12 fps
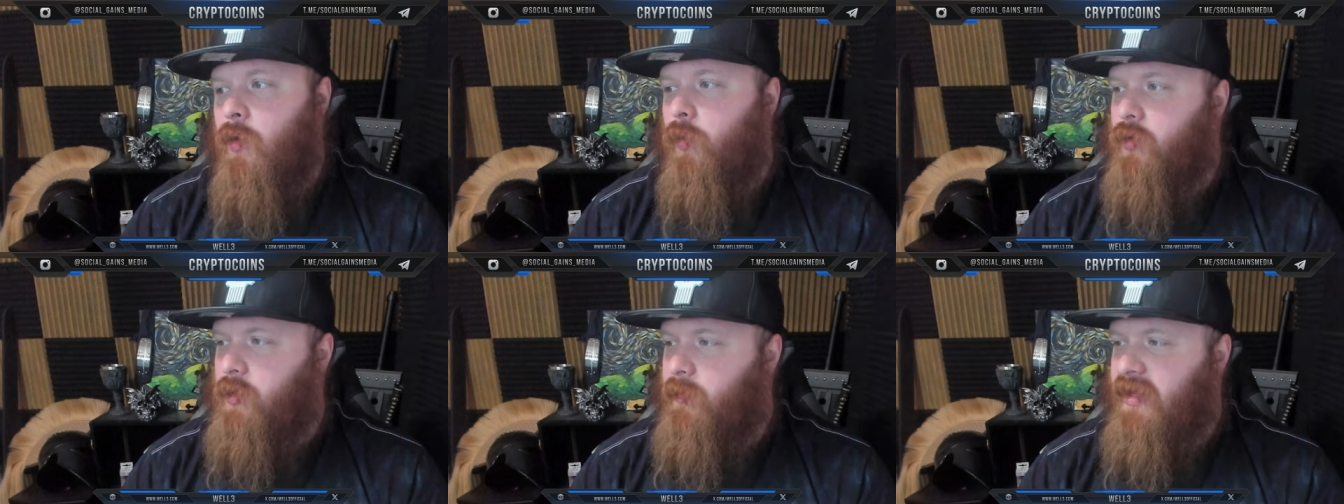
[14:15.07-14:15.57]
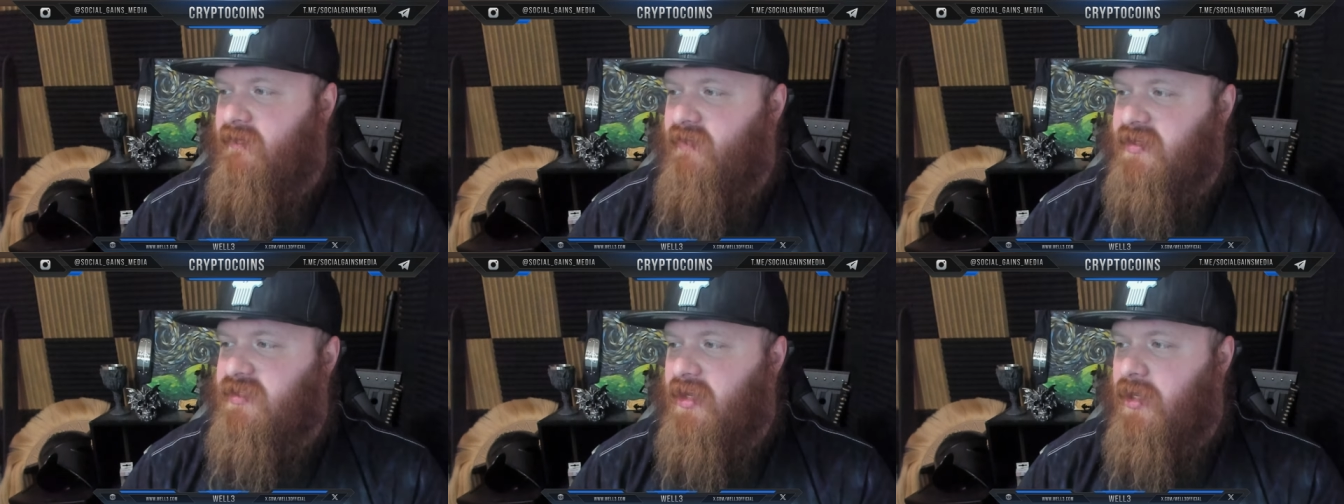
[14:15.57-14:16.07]
Will you be
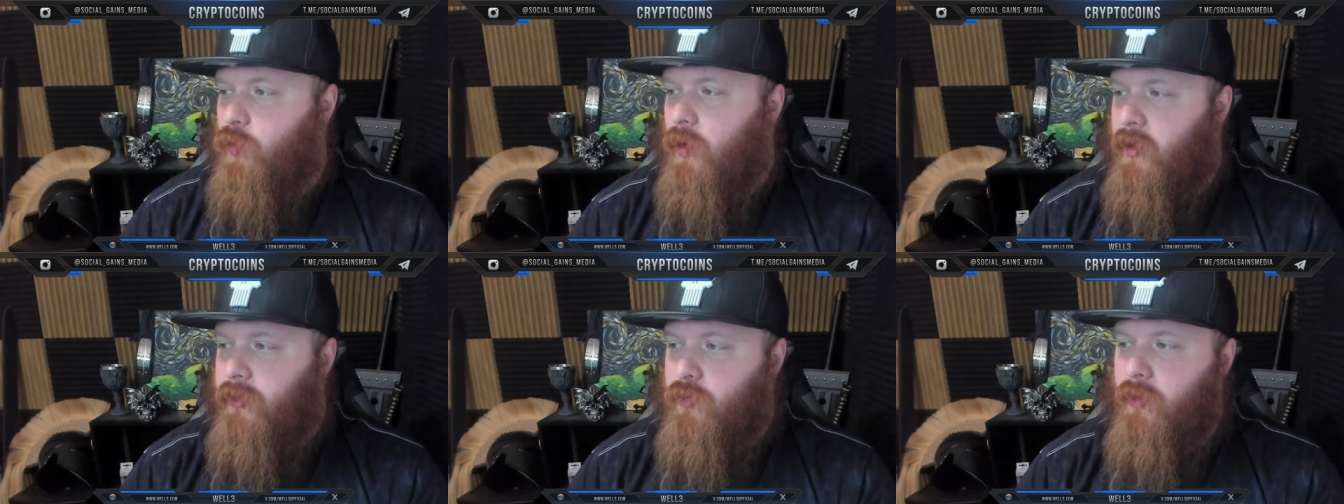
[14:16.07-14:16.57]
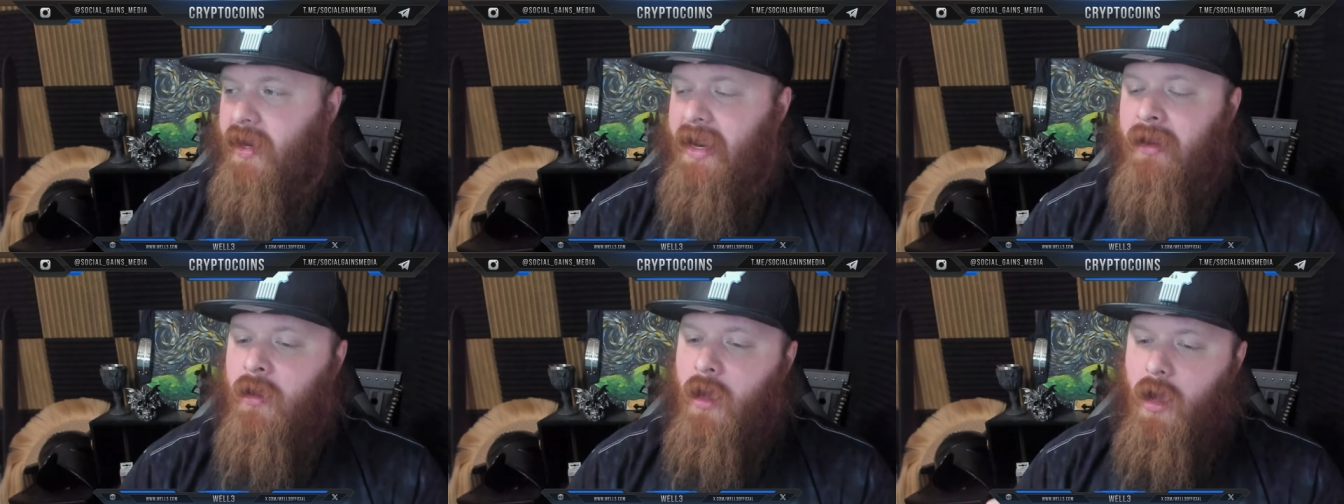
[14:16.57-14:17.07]
investing in Well 3?
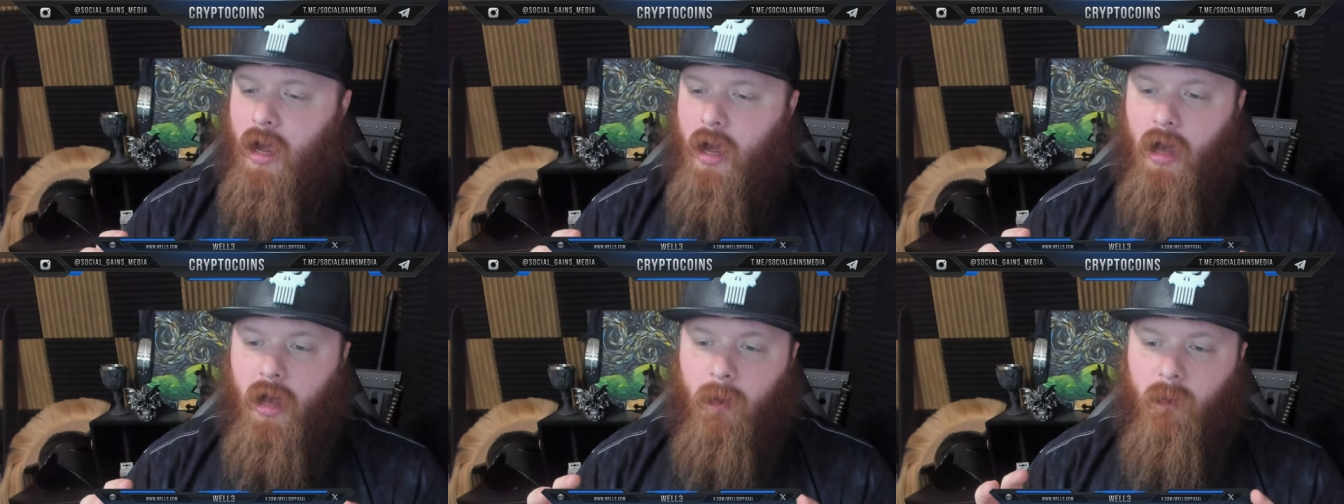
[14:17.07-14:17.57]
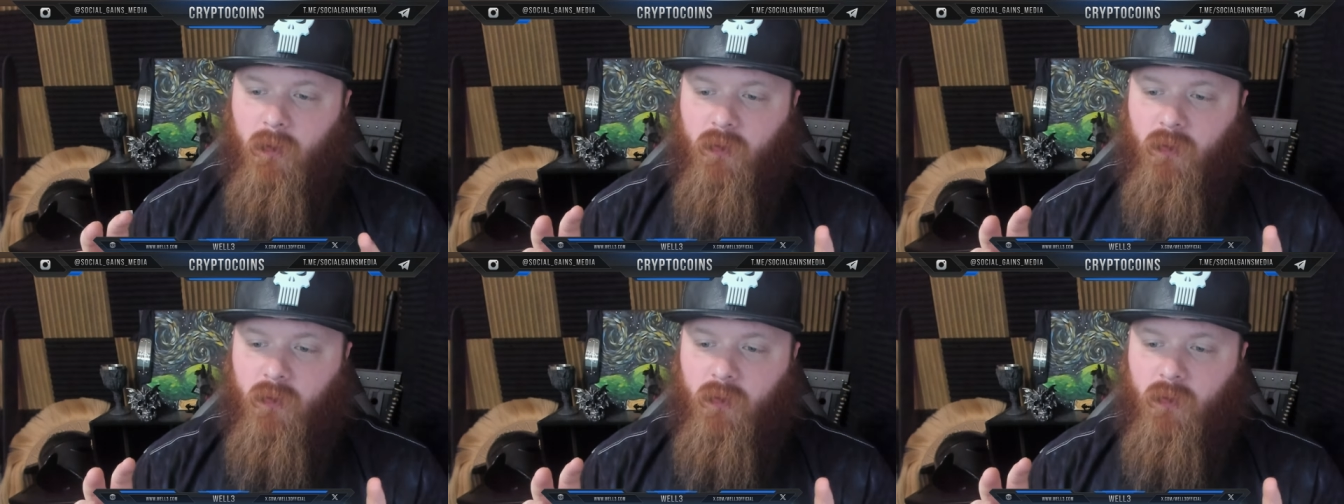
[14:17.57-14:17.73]
Uh,